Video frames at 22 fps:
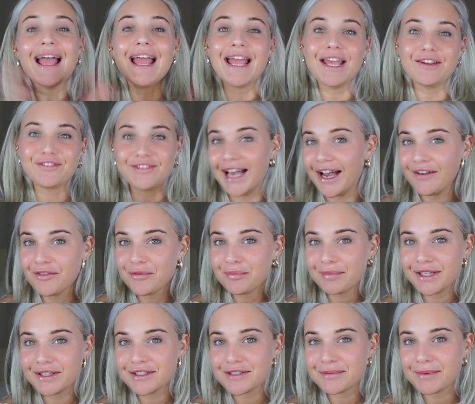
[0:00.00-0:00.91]
If you haven't
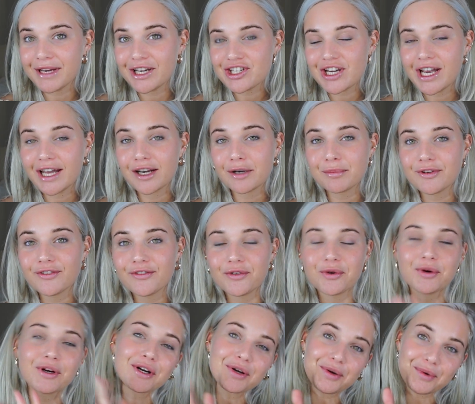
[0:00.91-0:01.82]
been to my channel
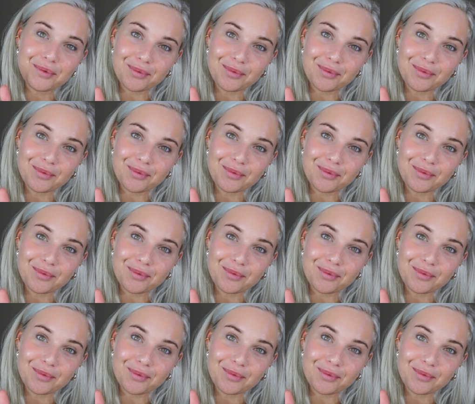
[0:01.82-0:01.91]
before,